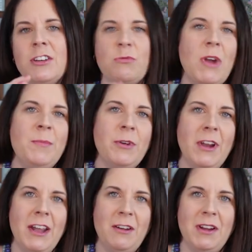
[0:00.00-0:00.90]
to wrap
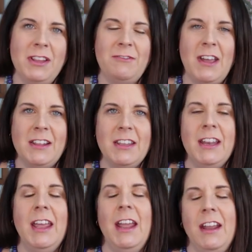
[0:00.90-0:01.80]
your head around the fact
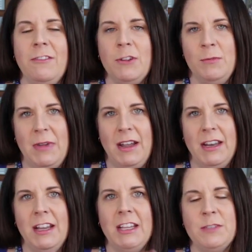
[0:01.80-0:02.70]
that
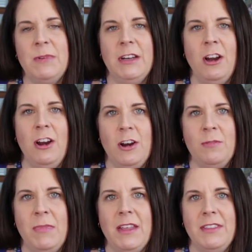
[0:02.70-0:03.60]
everybody has been
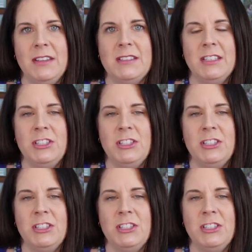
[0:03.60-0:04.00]
hurt by this